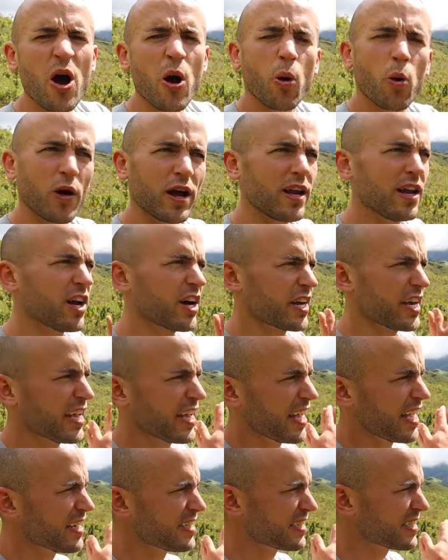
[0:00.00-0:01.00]
we're
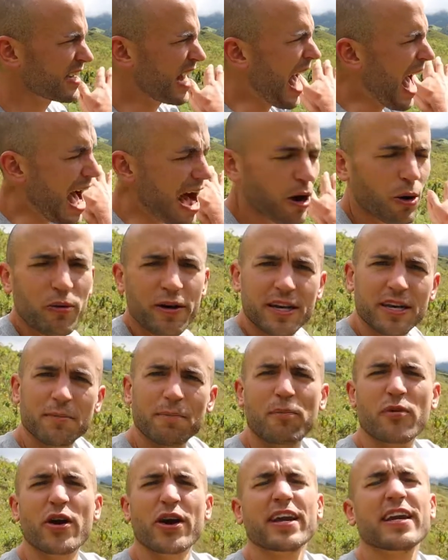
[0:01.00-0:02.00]
looking into how we
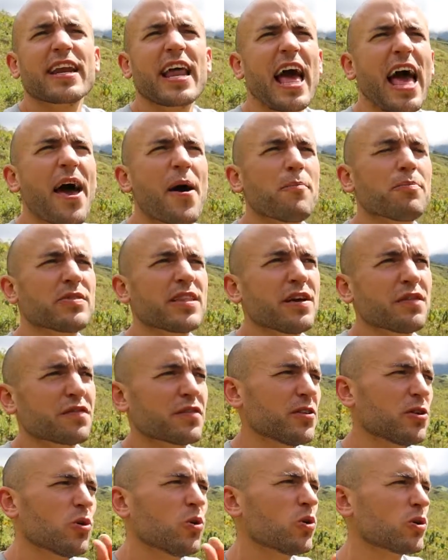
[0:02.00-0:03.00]
can bring them
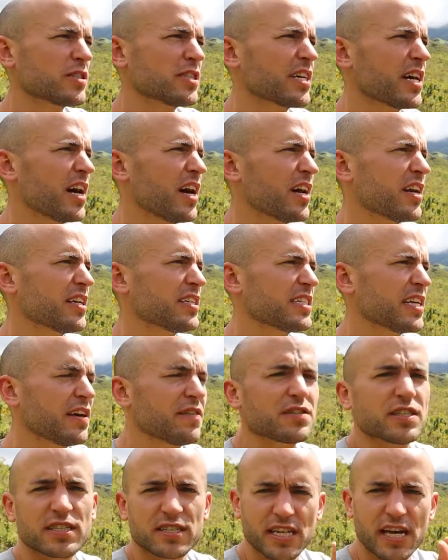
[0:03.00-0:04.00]
different
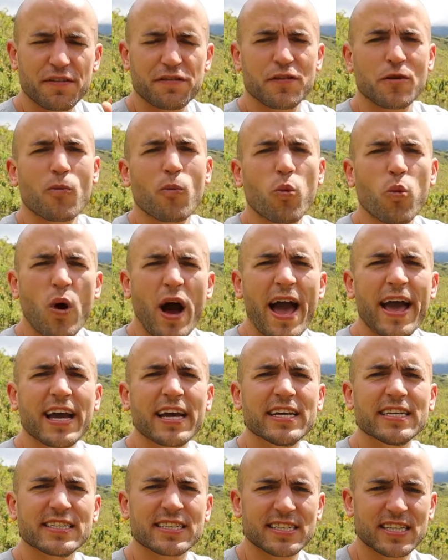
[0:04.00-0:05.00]
alternatives and different
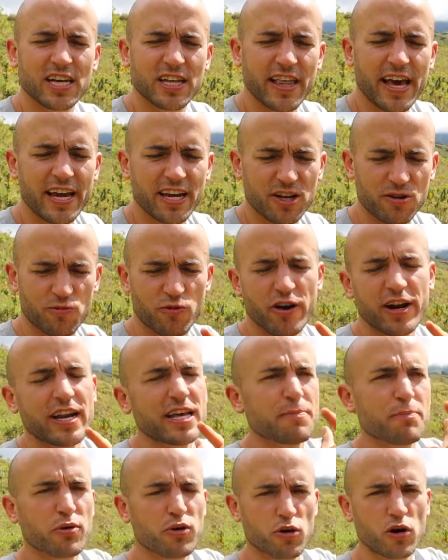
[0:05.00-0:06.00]
ways that they can
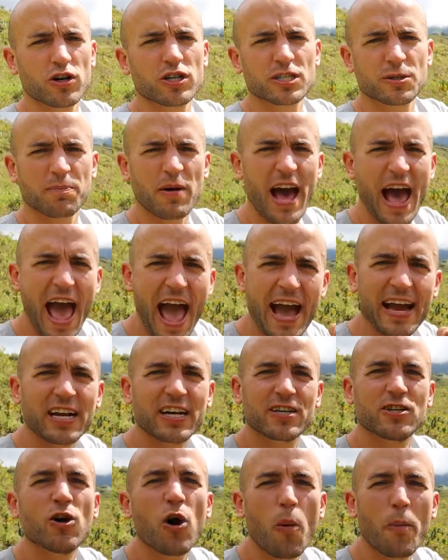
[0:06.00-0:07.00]
really prosper
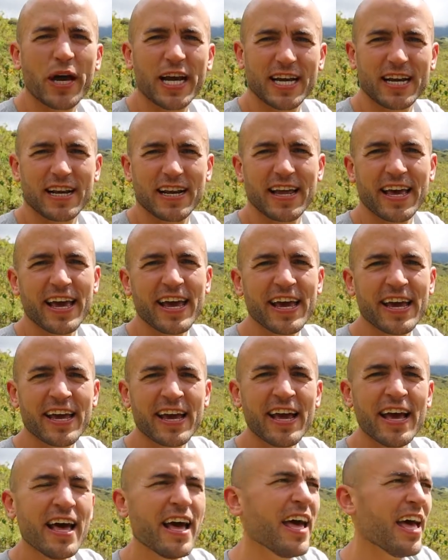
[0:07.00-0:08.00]
economically
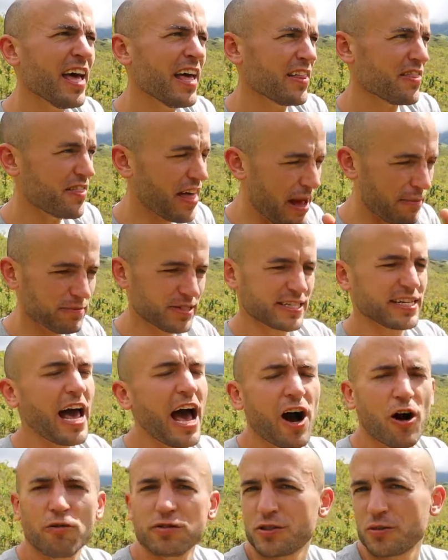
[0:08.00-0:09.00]

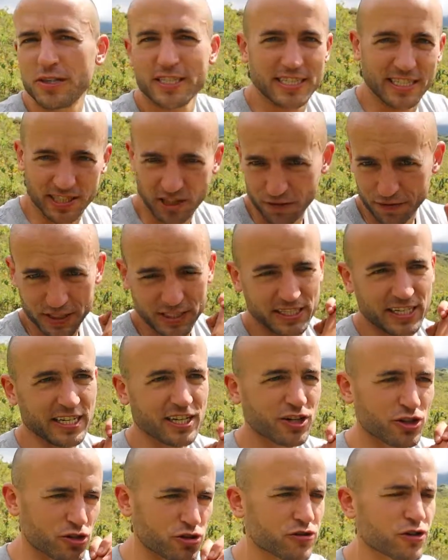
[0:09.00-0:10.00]
themselves, which is obviously a
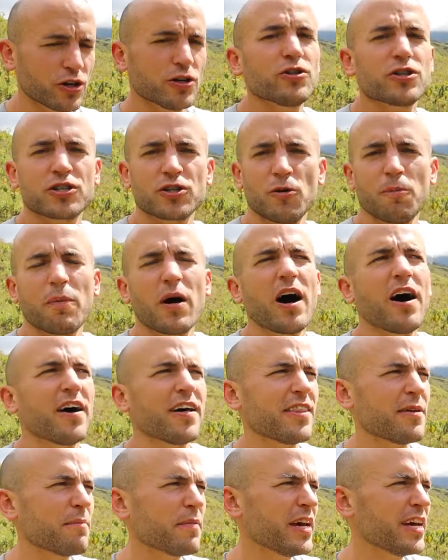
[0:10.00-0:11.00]
crucial part
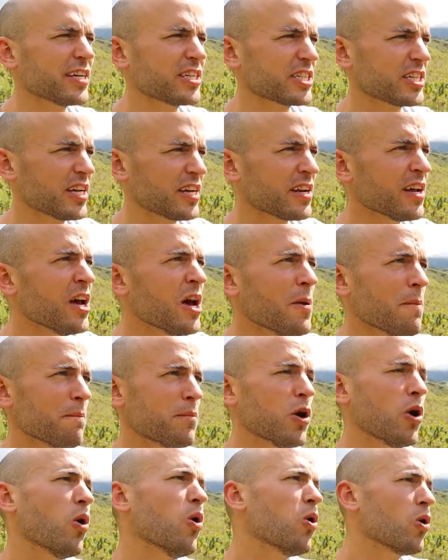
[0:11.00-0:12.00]
of the mission,
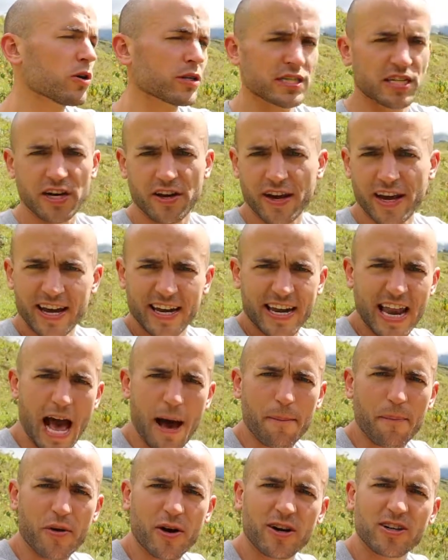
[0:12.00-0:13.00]
but also in
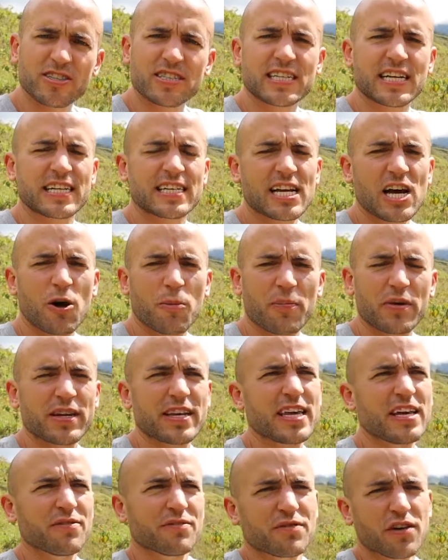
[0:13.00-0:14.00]
that process helping
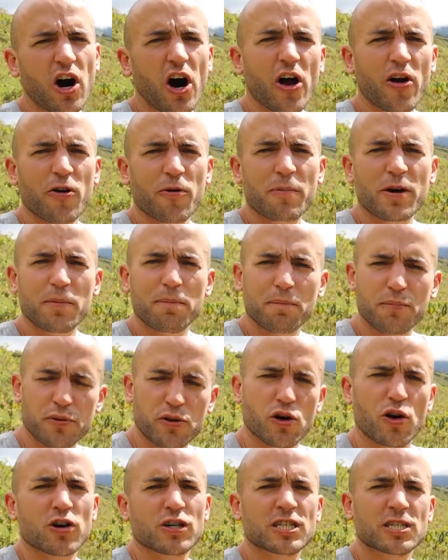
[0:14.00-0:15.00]
the environment
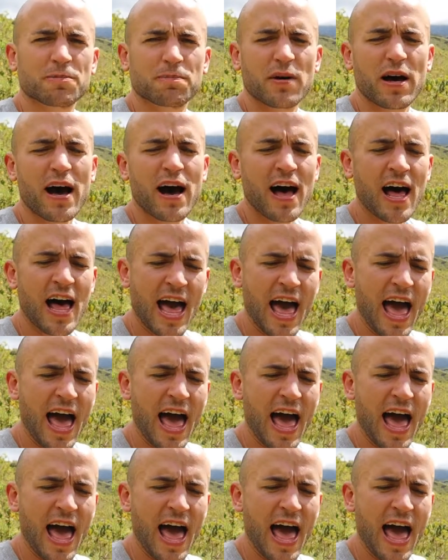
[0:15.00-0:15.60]
prosper